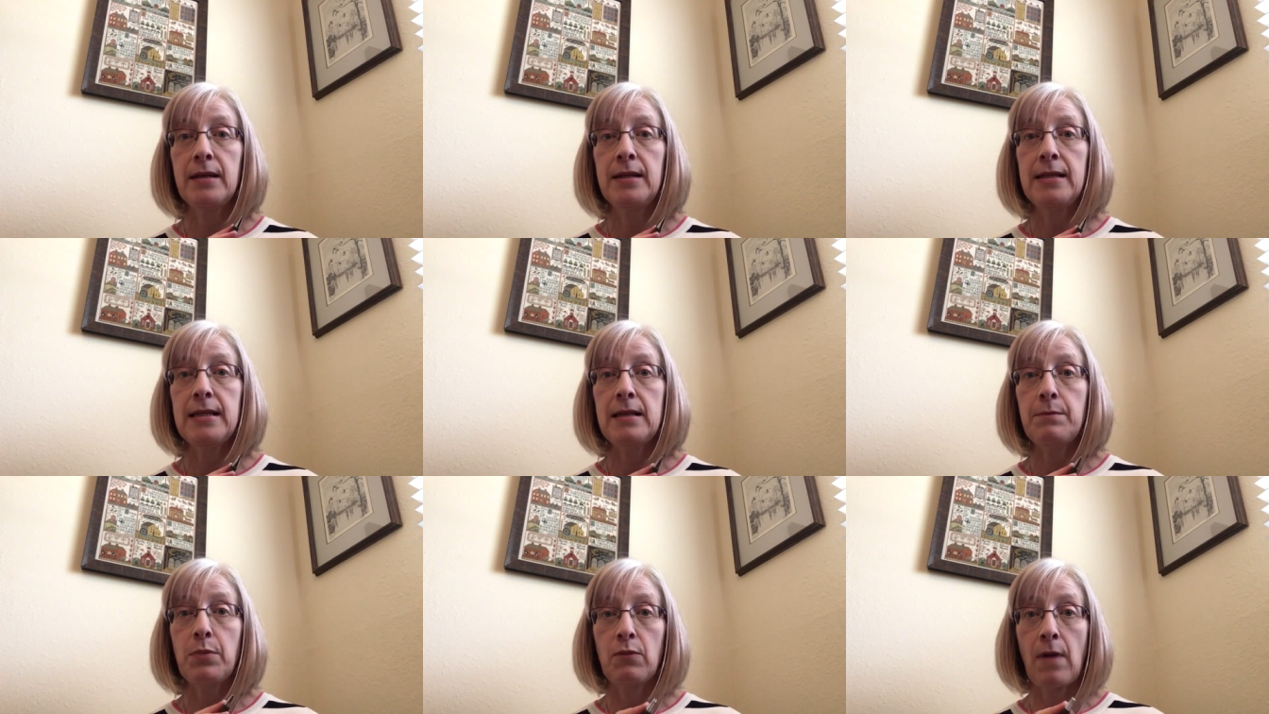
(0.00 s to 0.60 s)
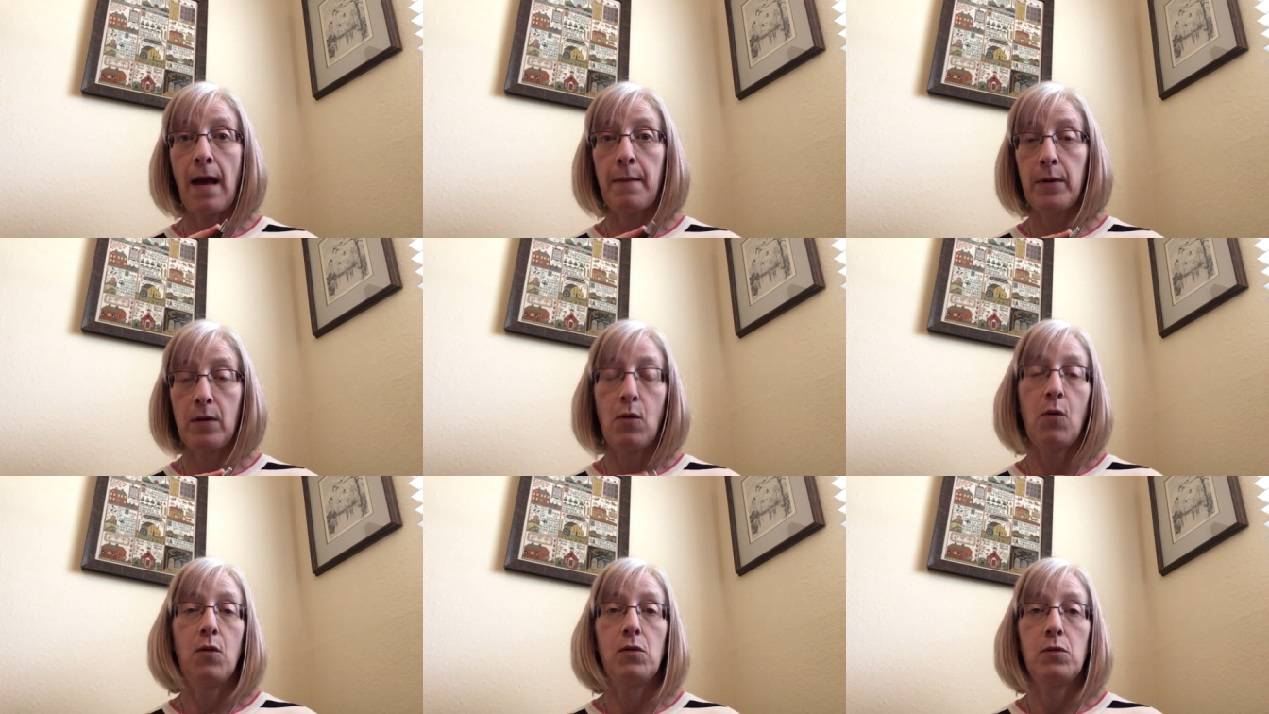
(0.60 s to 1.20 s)
deep rabbit
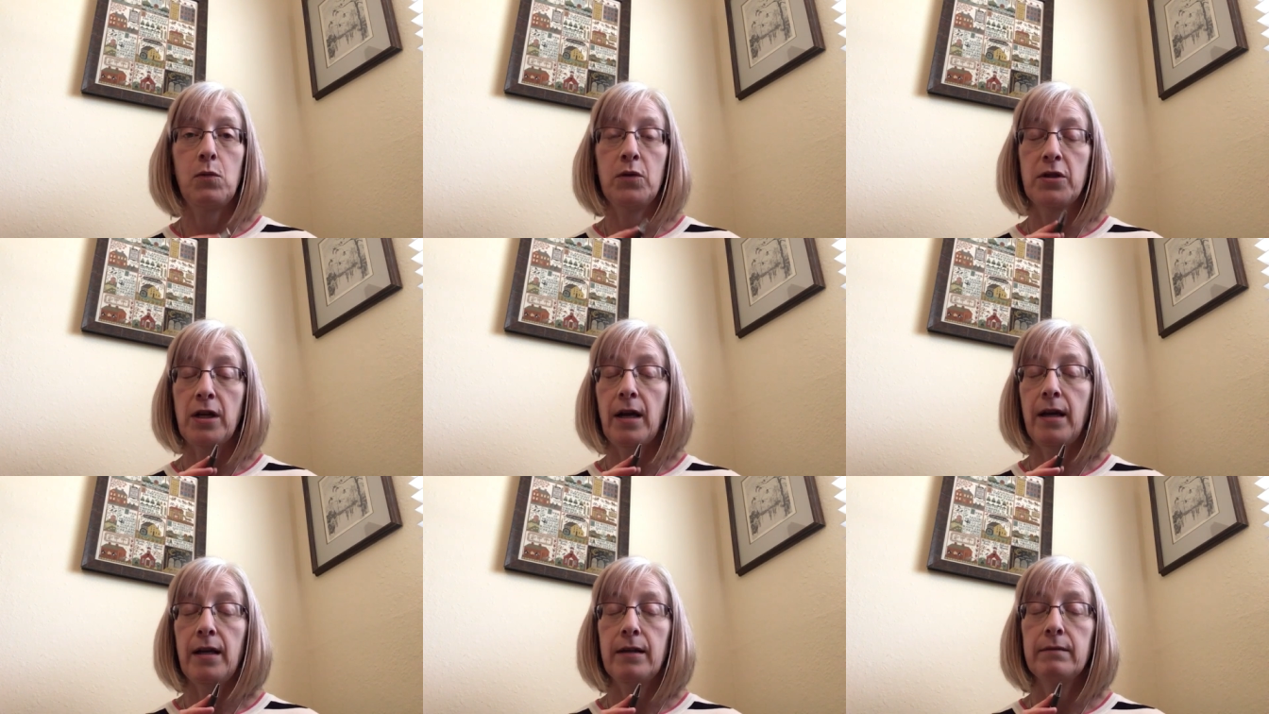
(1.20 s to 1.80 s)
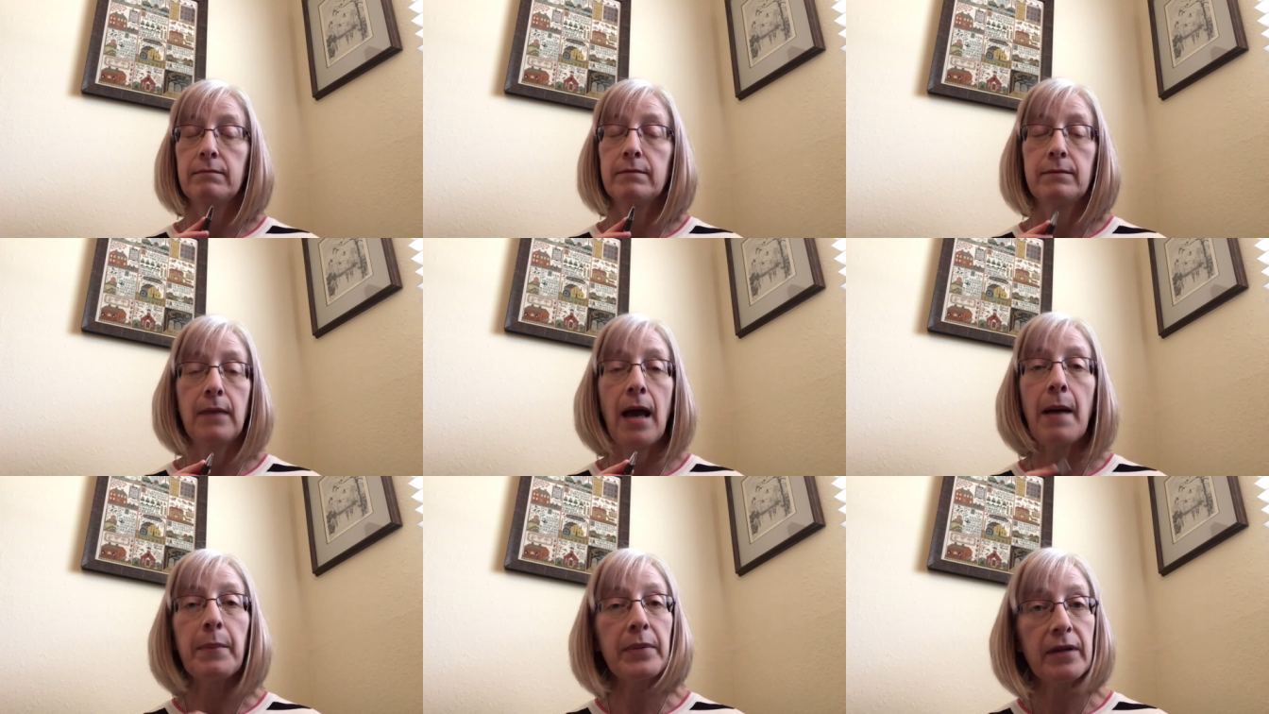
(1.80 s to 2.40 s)
hole, which I
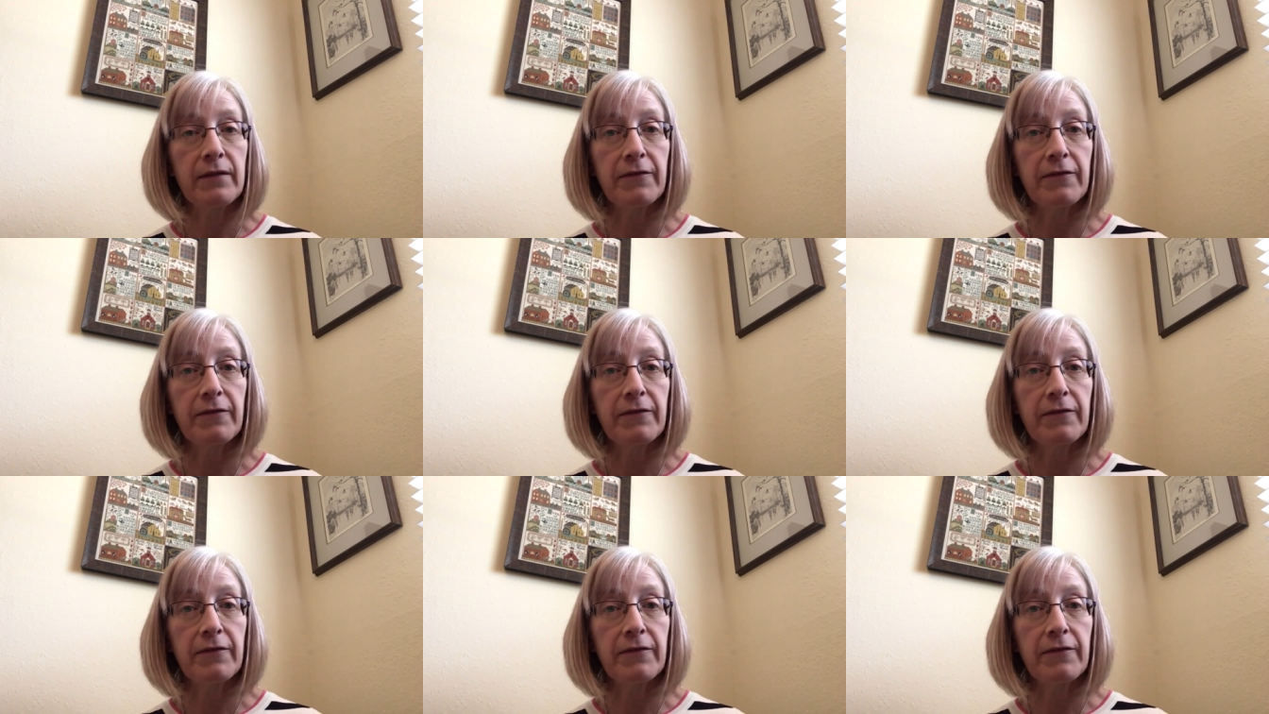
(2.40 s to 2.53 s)
happily